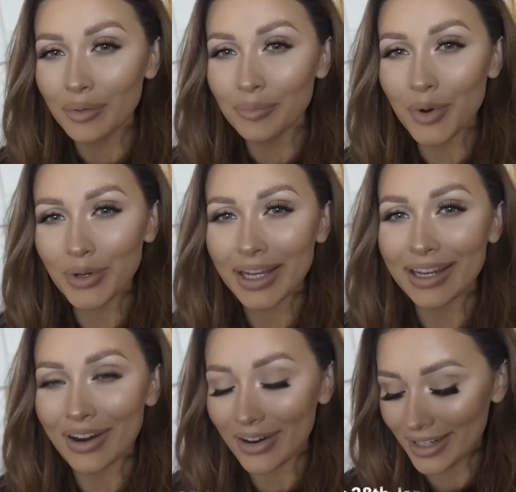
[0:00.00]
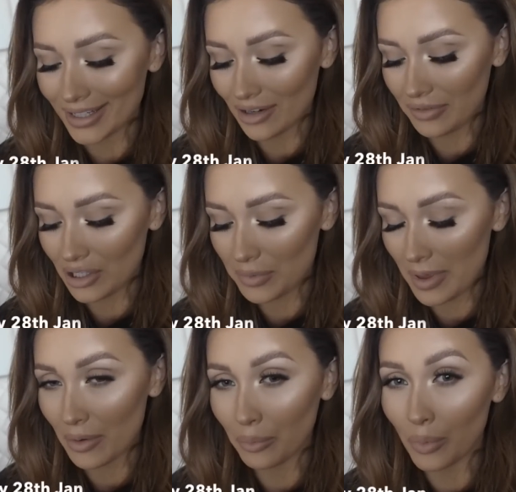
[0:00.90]
Morning, guys. I've
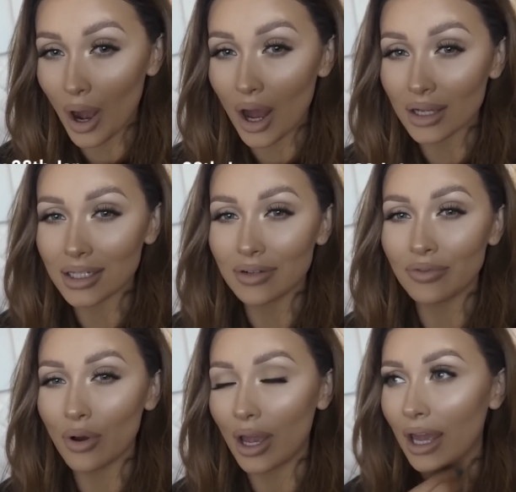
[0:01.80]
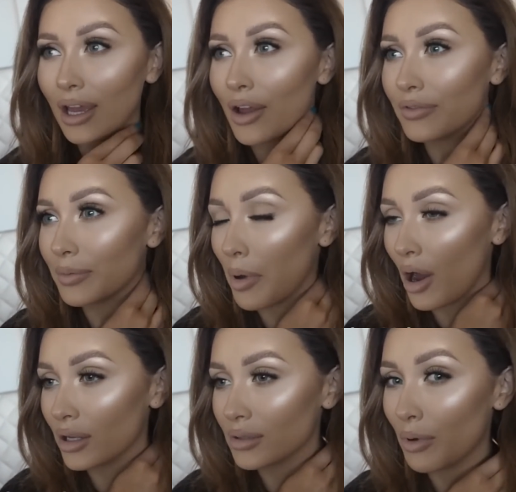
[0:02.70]
literally been the worst at vlogging over the
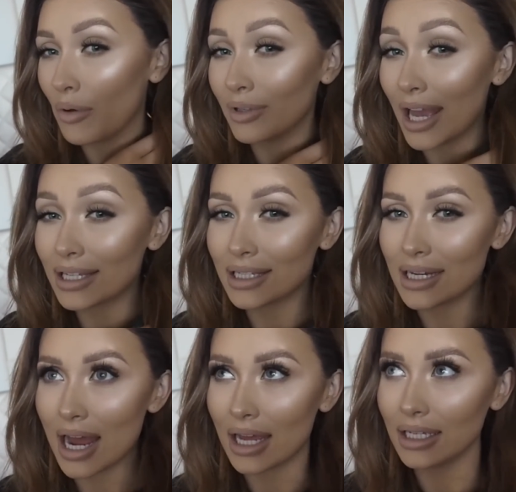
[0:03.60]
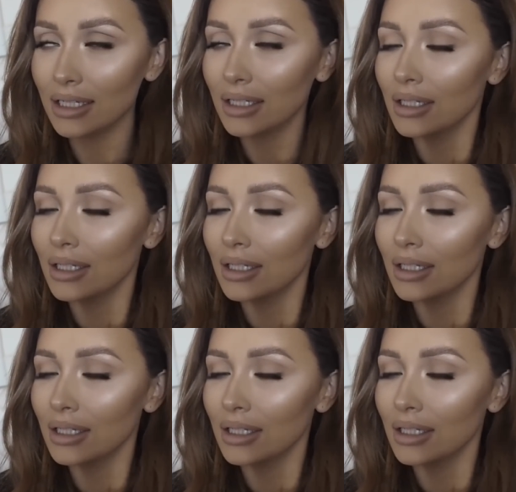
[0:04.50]
past, well, yesterday.